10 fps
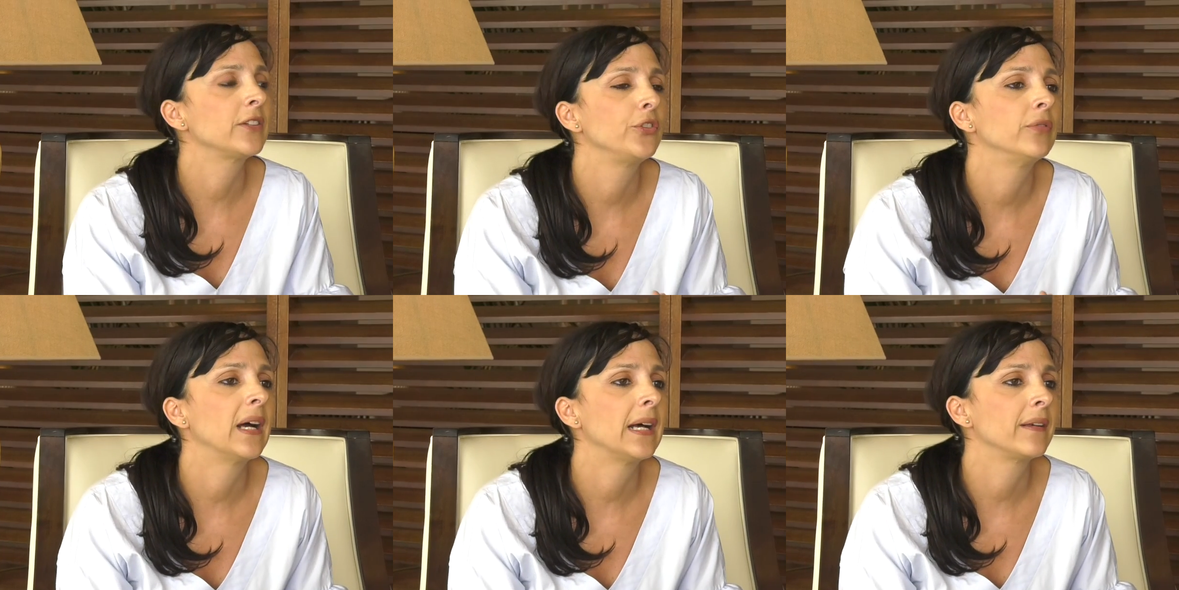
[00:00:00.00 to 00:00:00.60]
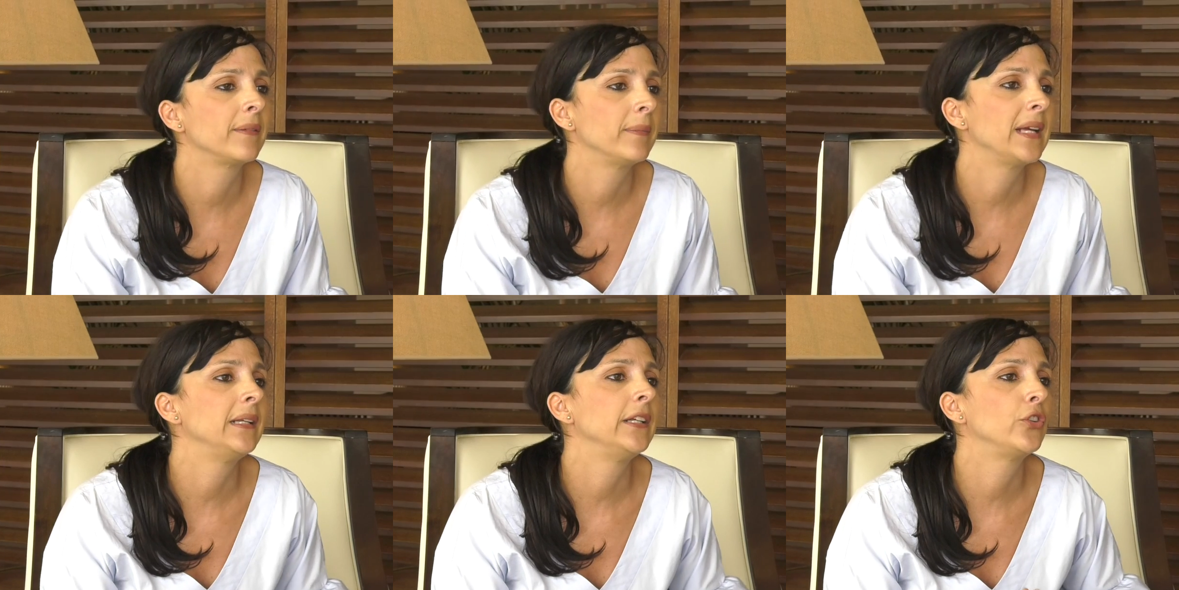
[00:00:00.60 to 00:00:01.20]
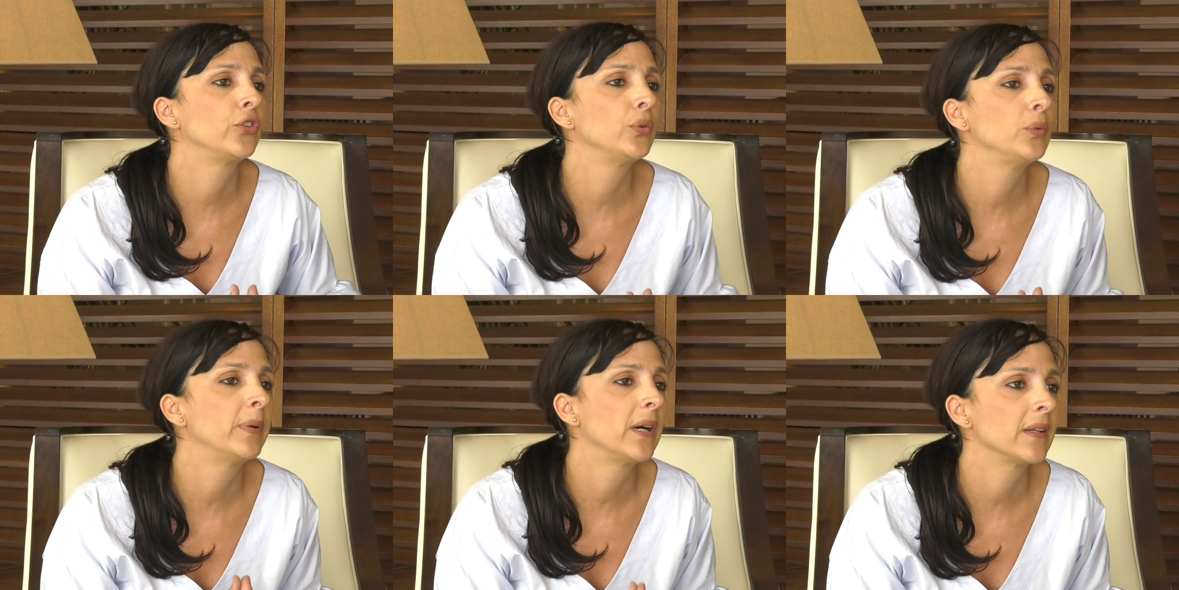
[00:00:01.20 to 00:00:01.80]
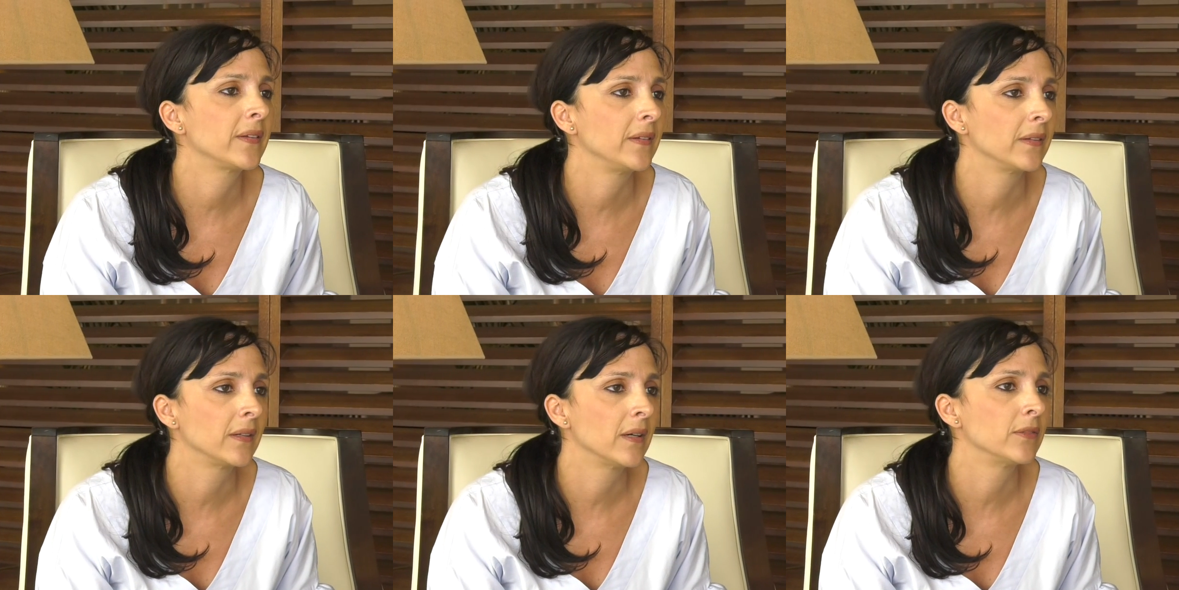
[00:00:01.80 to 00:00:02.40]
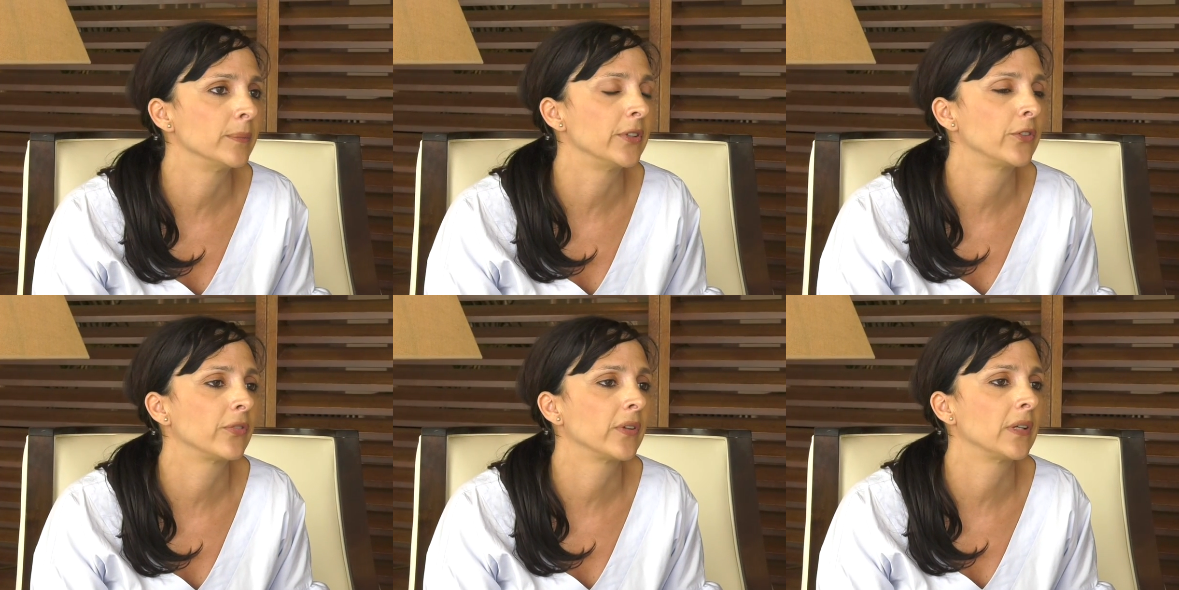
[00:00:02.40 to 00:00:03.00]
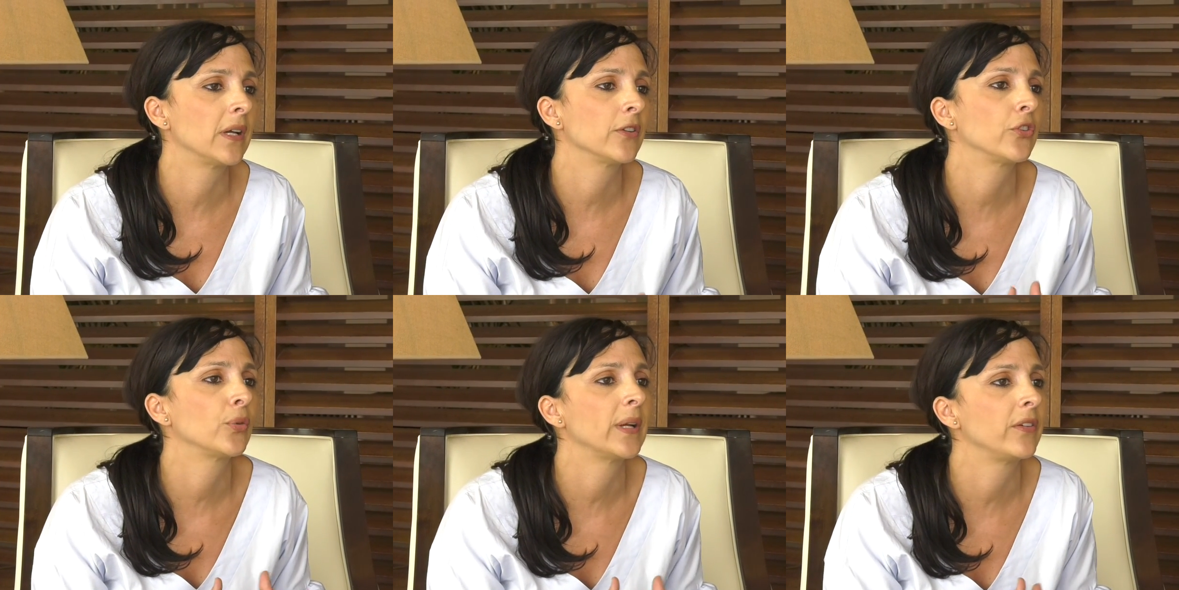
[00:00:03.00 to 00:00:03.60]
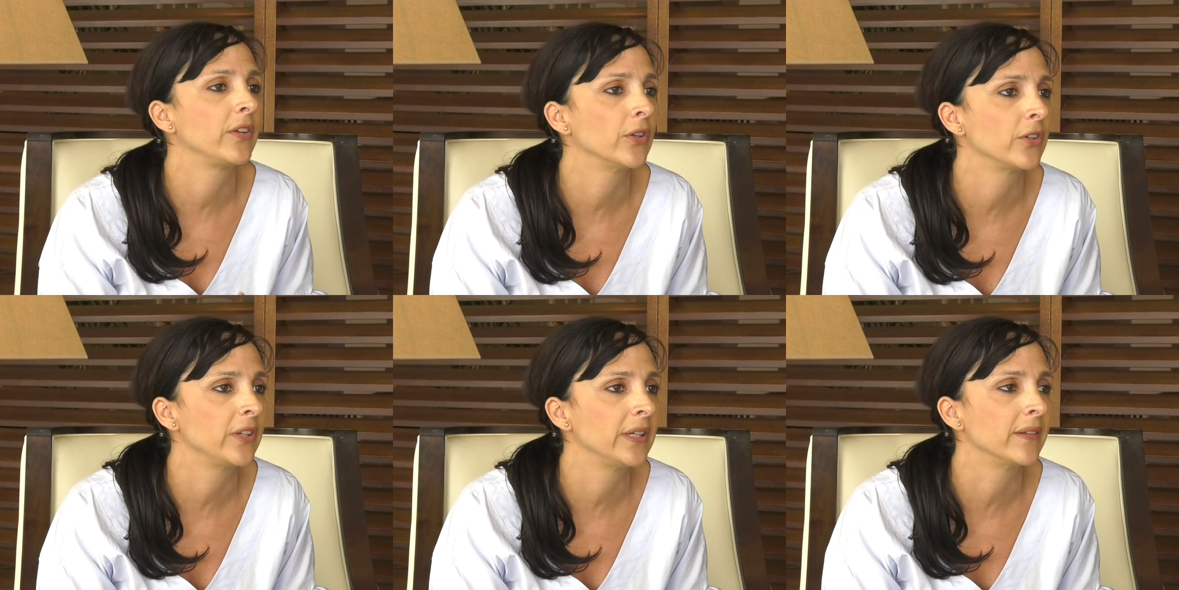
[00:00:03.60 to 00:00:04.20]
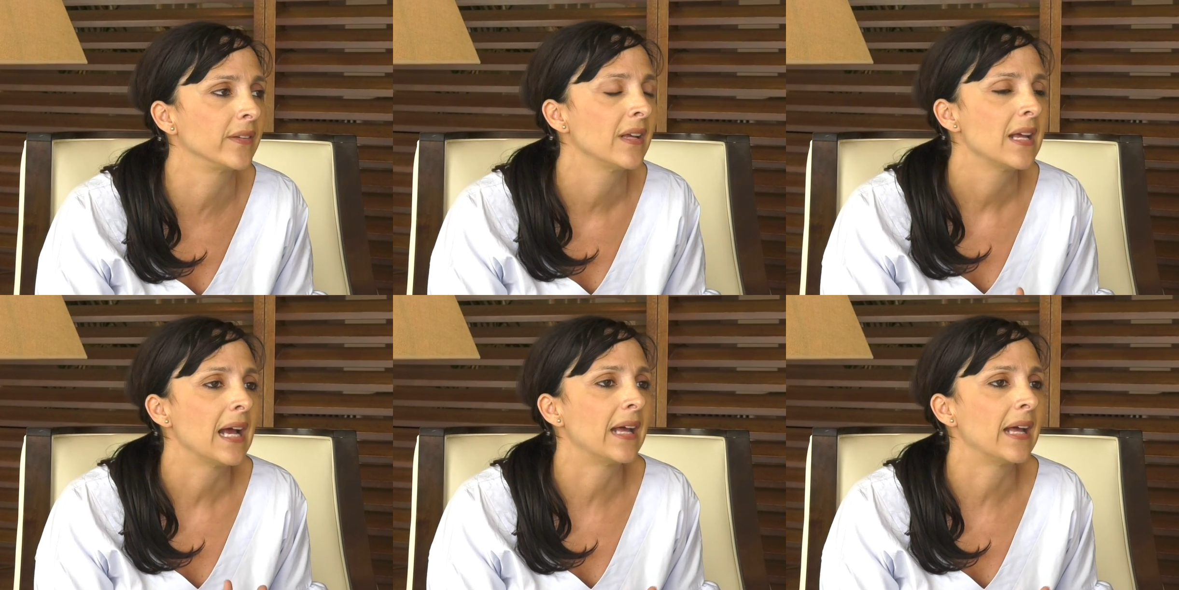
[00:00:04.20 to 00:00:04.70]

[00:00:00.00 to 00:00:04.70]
that you've had mainly two parties in government for the last 20 odd years,